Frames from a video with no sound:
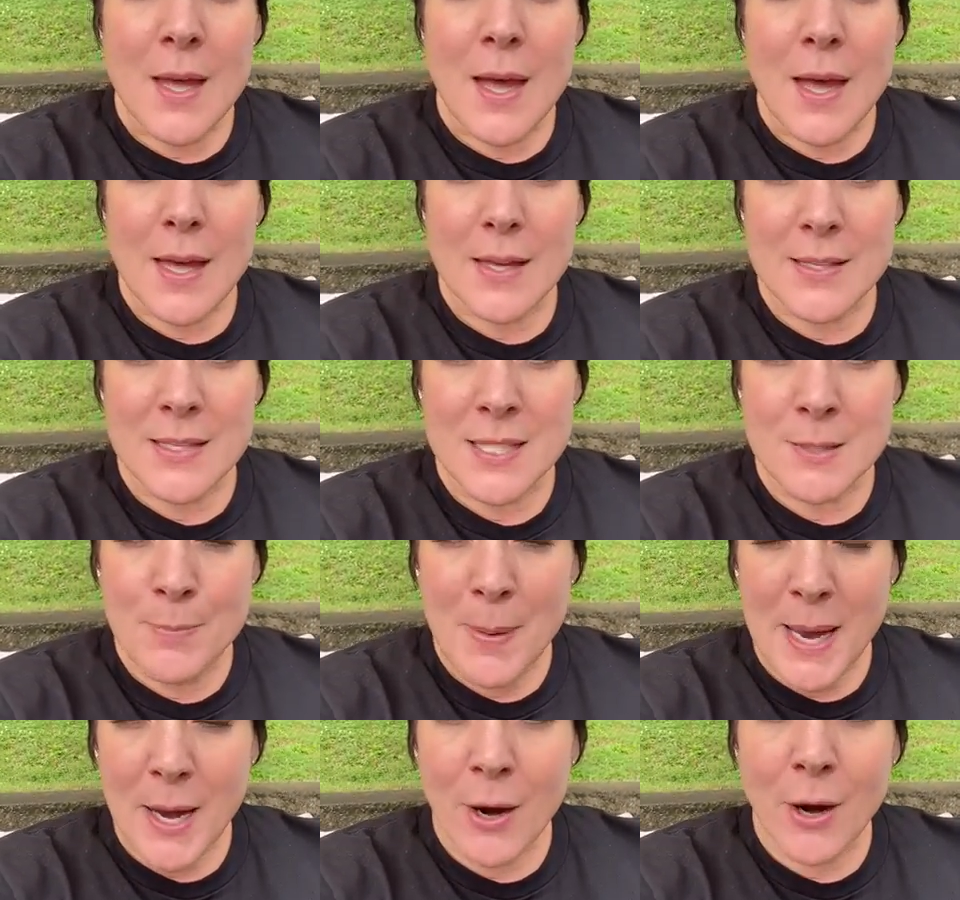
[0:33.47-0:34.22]
a
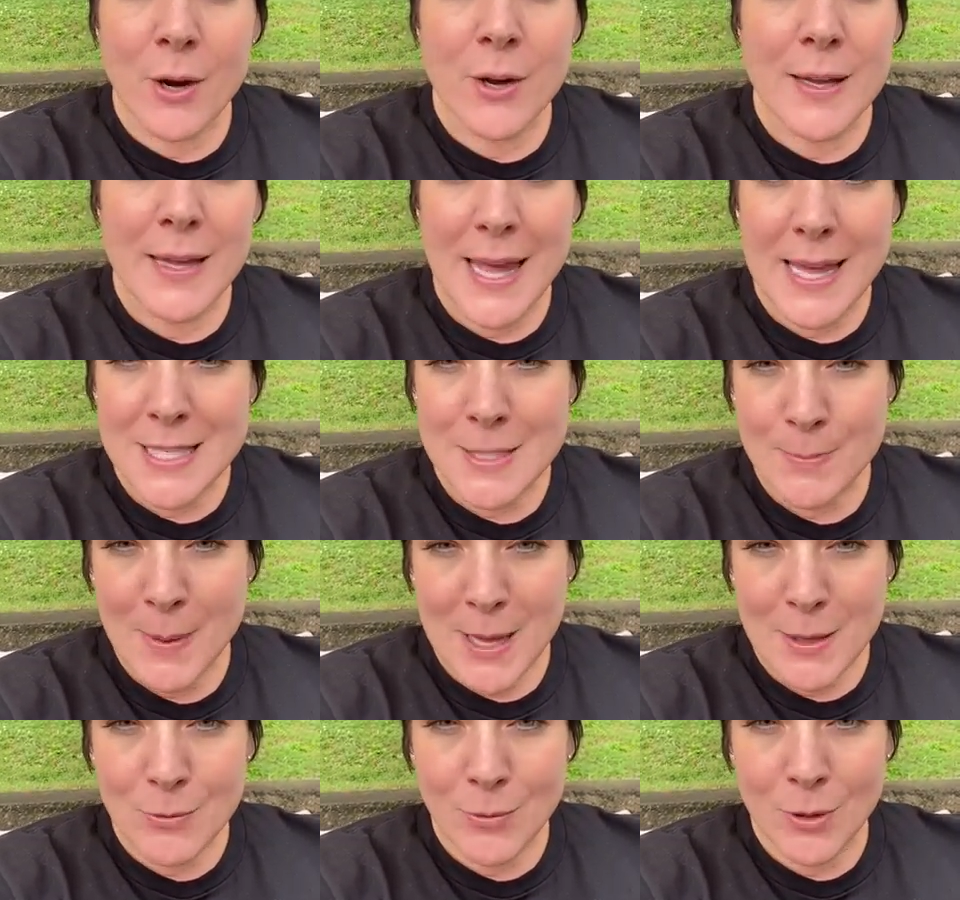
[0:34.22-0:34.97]
spare guest
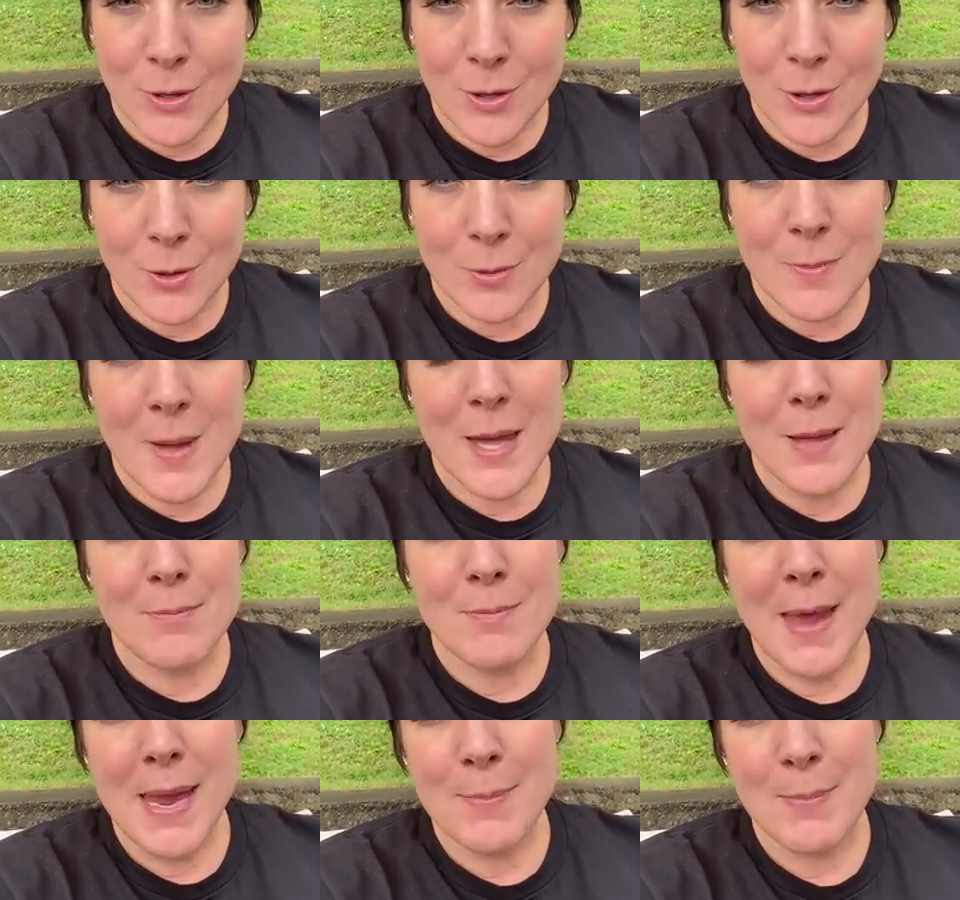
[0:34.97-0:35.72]
bedroom,
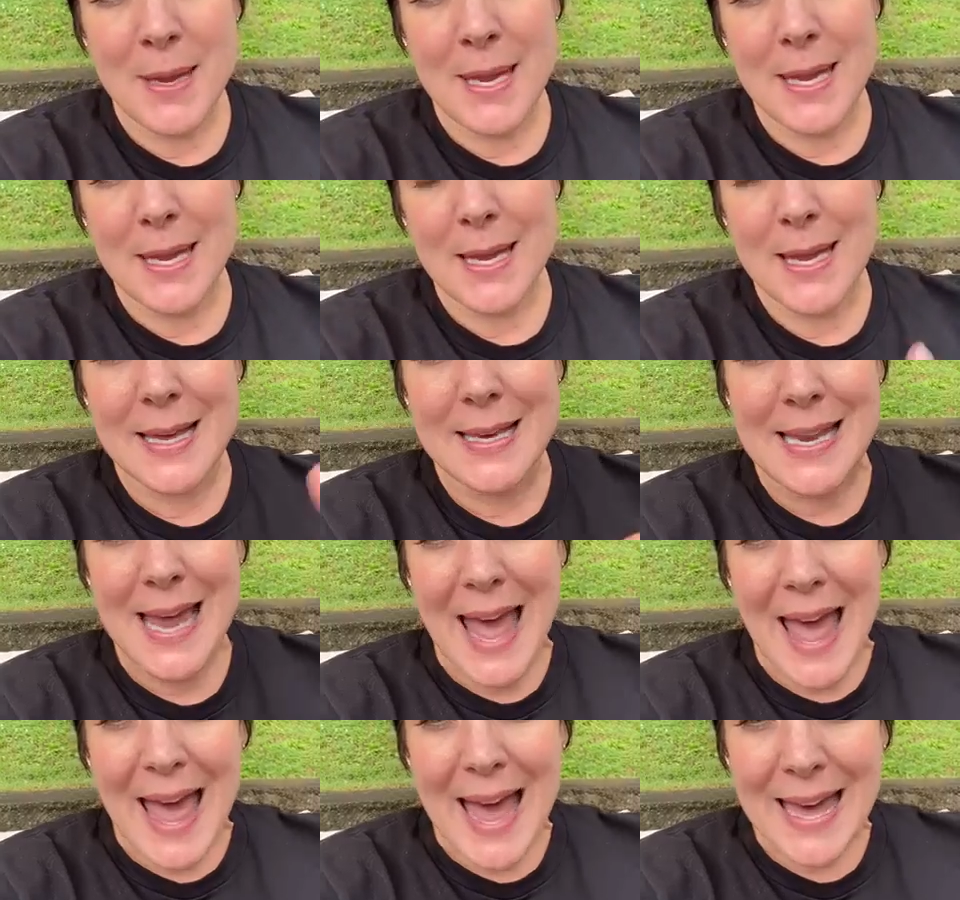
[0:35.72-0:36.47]
maybe
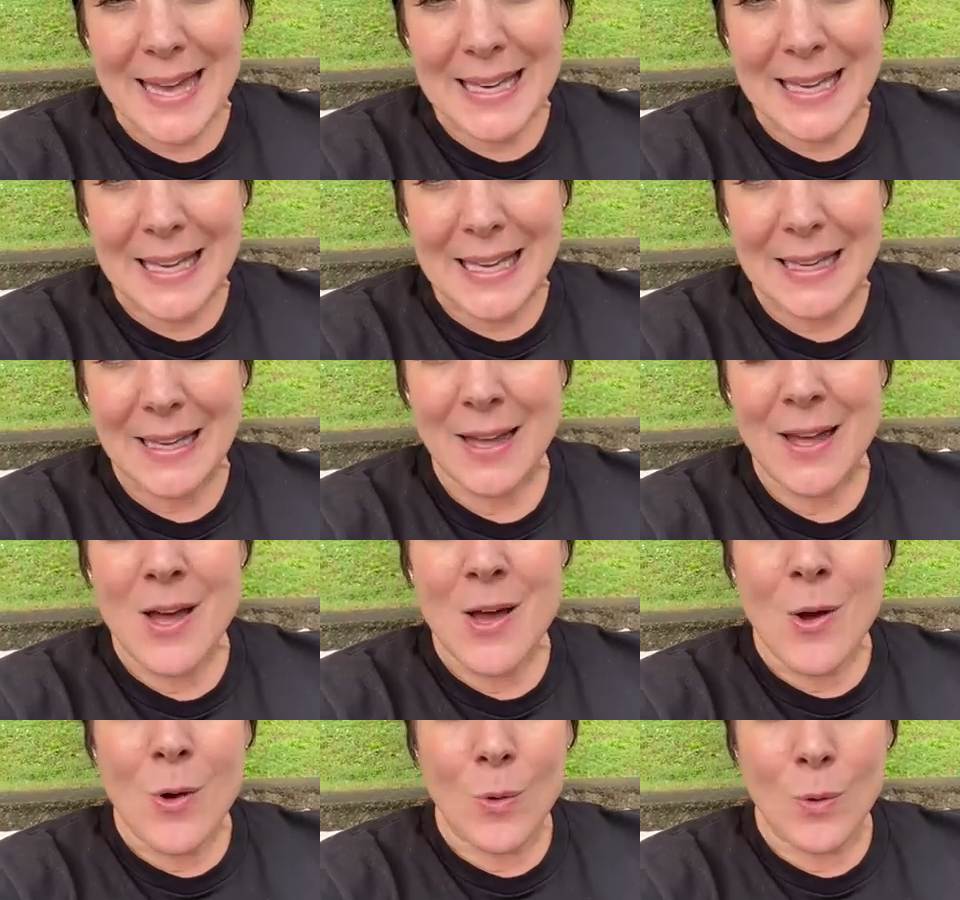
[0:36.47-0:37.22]
an attic
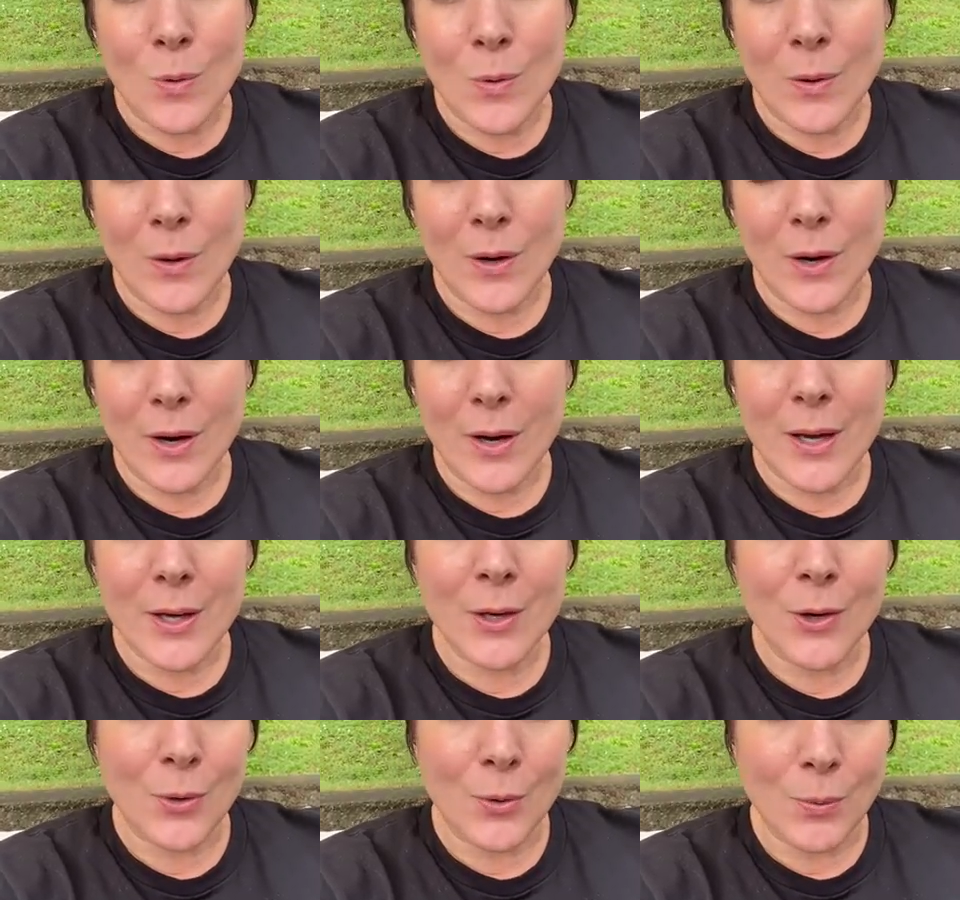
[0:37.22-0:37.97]
or
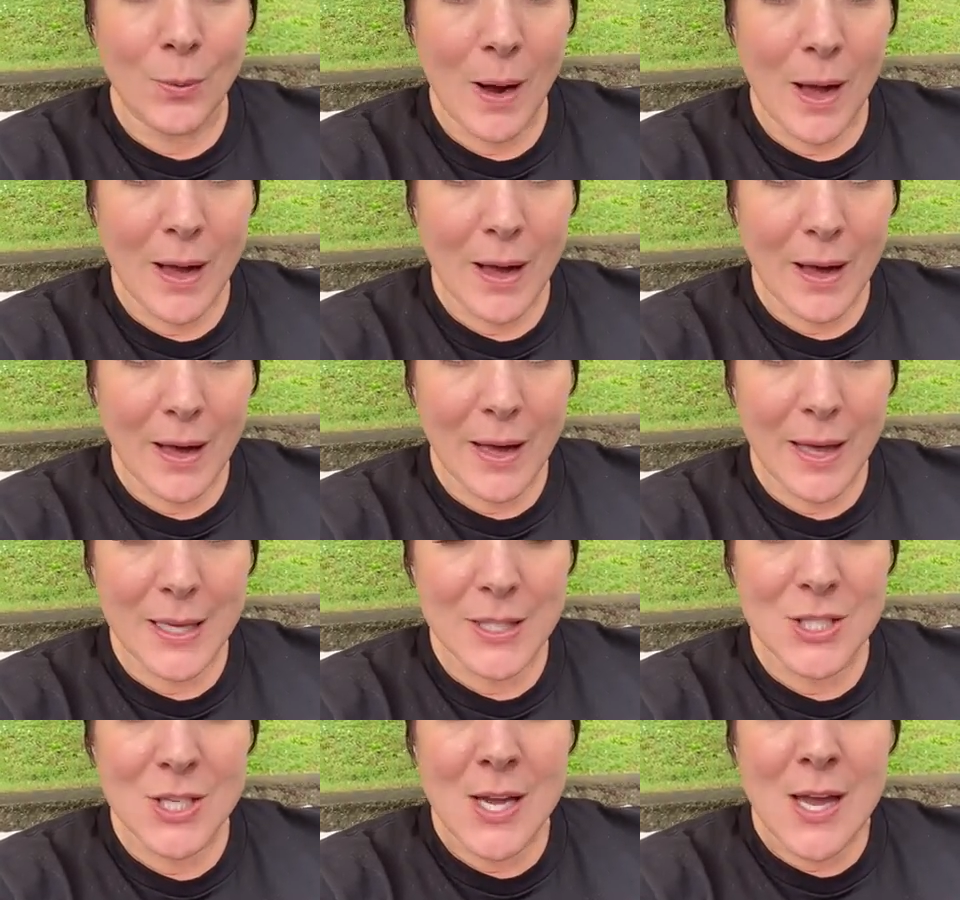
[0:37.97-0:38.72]
a
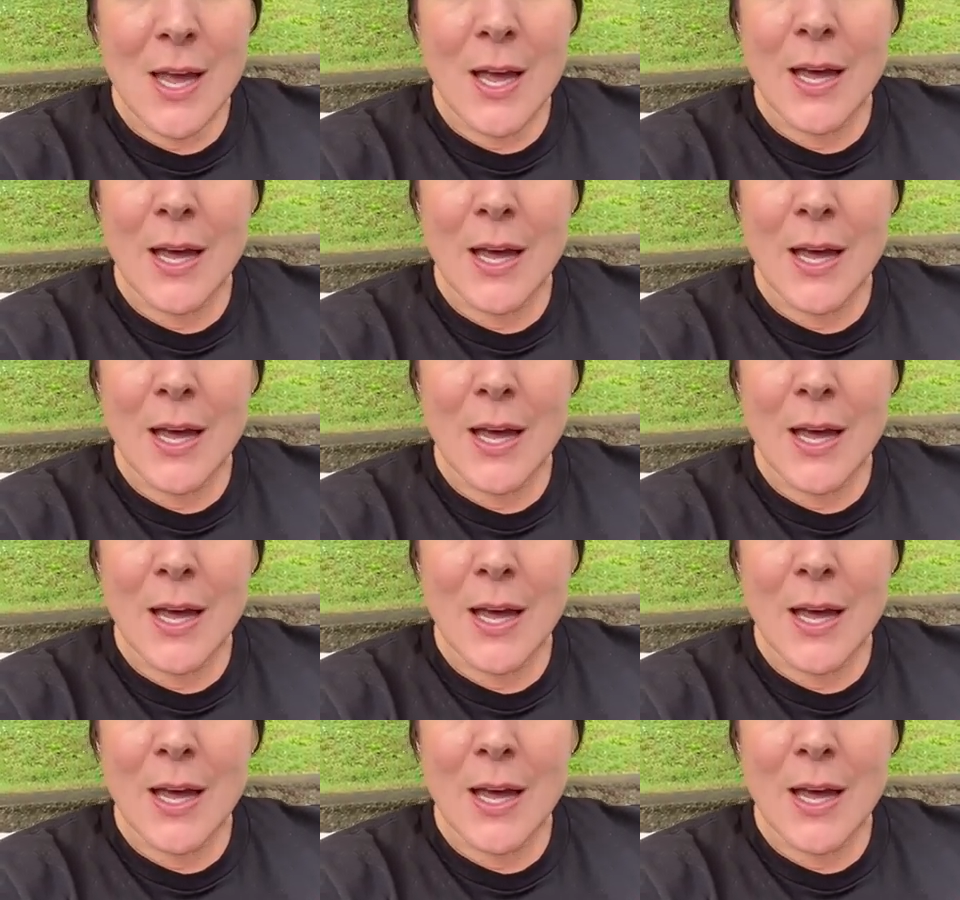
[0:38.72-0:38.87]
garage,